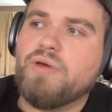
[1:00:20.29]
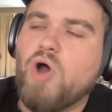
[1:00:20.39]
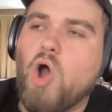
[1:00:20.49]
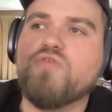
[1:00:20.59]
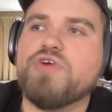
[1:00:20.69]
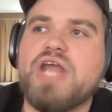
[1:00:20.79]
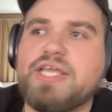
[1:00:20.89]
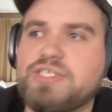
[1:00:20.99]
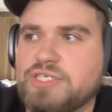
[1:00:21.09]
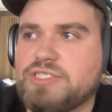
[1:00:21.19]
overnight
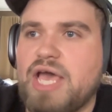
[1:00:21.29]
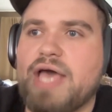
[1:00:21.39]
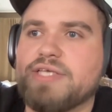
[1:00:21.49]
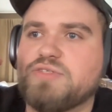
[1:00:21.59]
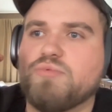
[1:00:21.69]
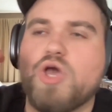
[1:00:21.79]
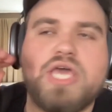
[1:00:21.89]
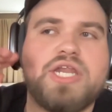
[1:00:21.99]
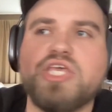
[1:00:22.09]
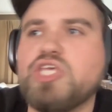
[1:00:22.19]
success. In
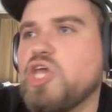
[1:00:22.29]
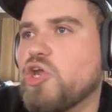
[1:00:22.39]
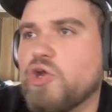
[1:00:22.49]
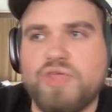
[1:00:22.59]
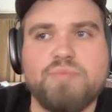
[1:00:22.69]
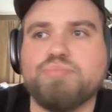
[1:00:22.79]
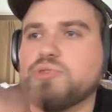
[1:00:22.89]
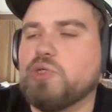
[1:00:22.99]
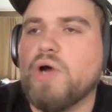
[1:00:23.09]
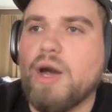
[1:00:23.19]
a year, they
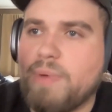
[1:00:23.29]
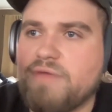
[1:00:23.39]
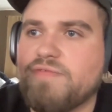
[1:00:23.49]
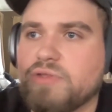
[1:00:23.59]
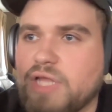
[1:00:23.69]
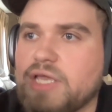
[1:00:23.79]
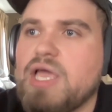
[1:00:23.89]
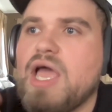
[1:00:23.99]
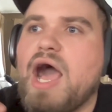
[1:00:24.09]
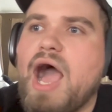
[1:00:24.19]
blew up. I felt like
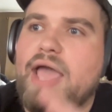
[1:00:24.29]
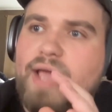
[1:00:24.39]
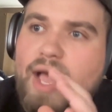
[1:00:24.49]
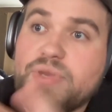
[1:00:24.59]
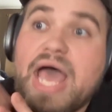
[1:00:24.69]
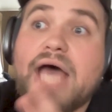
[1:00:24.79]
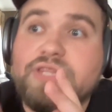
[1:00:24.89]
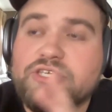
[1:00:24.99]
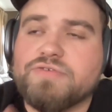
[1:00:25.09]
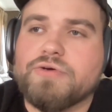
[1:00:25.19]
I've been at
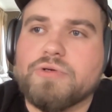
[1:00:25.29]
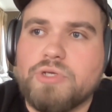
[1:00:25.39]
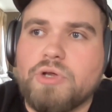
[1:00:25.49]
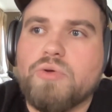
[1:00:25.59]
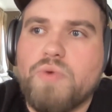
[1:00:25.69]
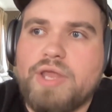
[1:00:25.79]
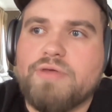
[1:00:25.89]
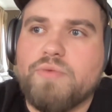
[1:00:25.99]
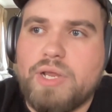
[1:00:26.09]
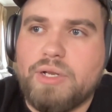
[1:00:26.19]
this for, you know, quite
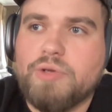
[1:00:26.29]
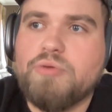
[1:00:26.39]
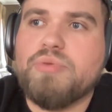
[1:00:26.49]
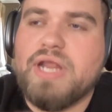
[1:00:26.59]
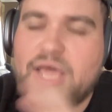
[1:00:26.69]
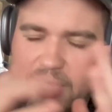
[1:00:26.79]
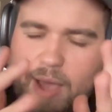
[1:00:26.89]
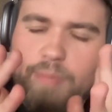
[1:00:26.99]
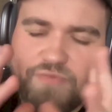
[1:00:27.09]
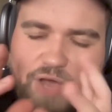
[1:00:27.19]
a little bit, and I've
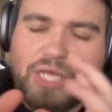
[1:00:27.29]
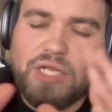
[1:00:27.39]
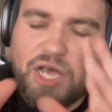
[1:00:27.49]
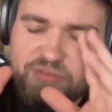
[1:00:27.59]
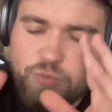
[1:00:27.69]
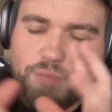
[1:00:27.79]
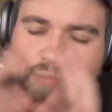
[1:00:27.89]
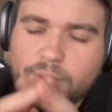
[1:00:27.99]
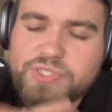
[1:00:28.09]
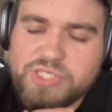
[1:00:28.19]
been finding a lot of more
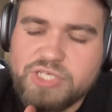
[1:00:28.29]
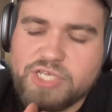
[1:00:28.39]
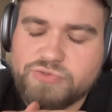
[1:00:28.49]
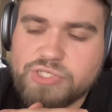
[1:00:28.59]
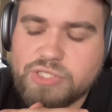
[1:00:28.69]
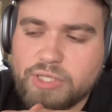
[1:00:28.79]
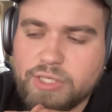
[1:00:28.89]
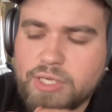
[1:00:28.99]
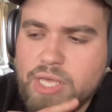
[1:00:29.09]
public success recently.